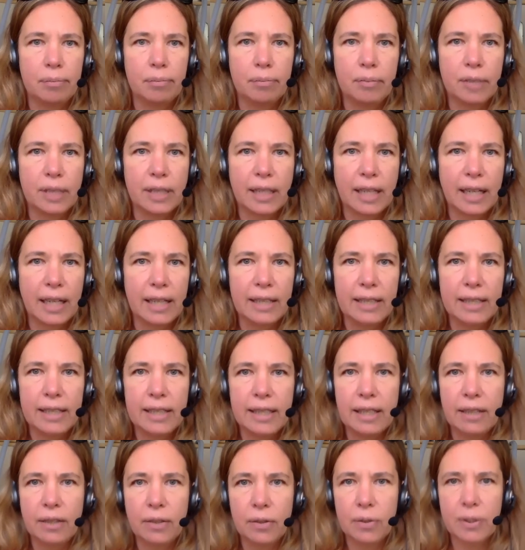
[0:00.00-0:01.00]
the
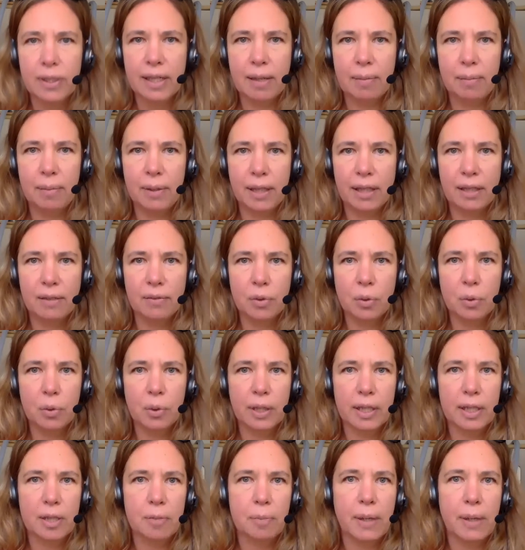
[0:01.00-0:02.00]
19th or something of
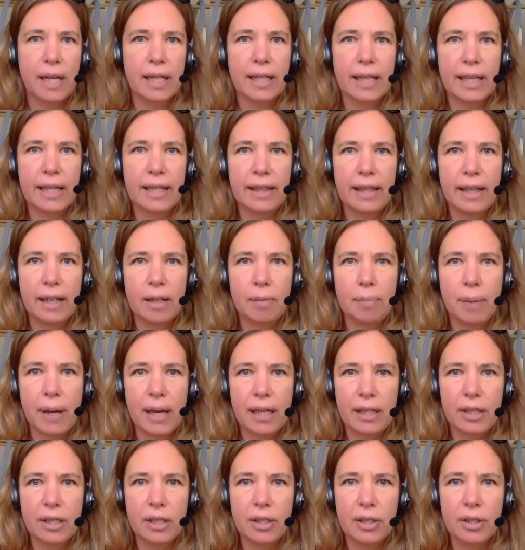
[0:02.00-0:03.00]
August, but I'll get that
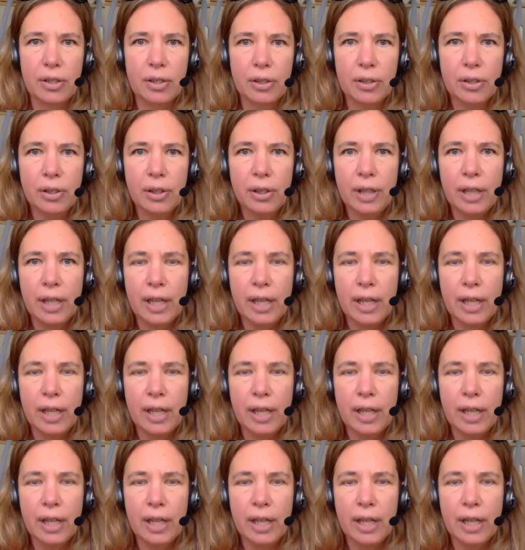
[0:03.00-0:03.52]
back to you.